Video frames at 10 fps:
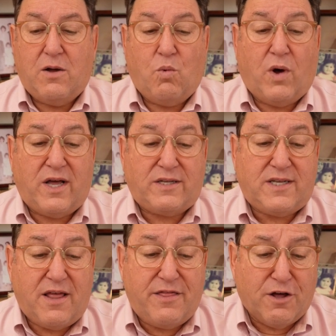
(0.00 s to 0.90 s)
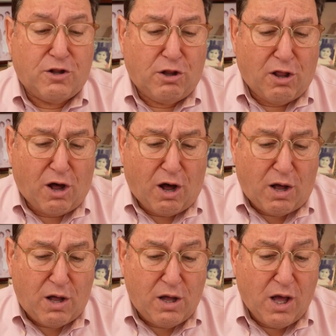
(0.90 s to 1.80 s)
was the
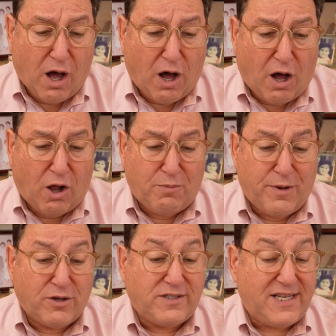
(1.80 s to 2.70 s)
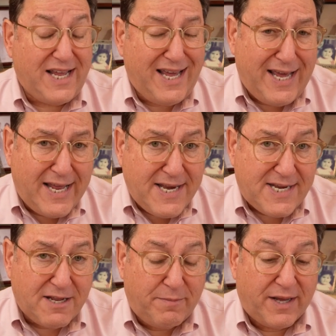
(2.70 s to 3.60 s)
long, almost
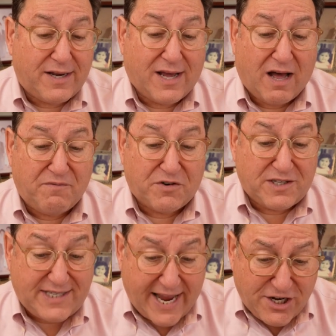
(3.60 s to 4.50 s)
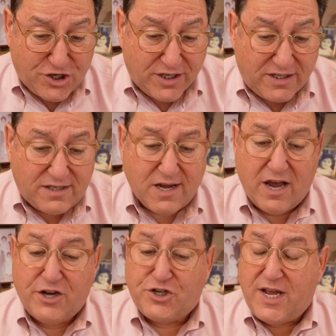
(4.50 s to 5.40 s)
intimate conversations
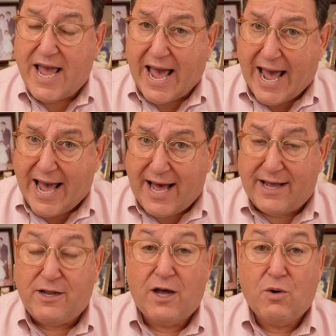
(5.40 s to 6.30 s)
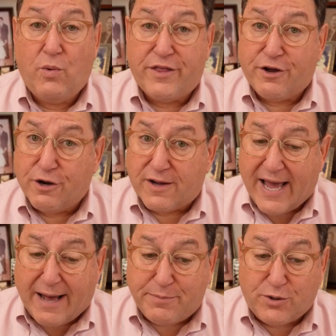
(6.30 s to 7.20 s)
she had with her
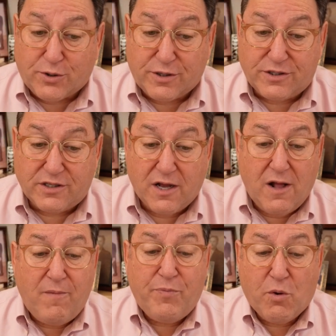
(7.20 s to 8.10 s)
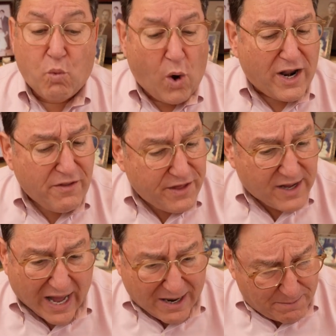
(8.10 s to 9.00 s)
captors. One of the
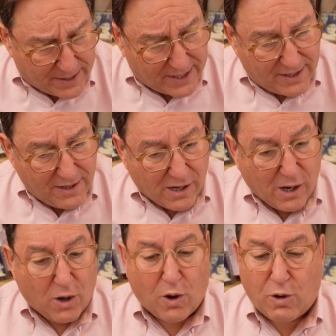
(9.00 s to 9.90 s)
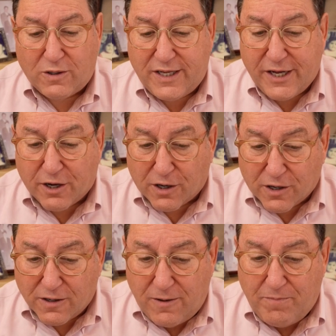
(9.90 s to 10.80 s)
gunmen holding her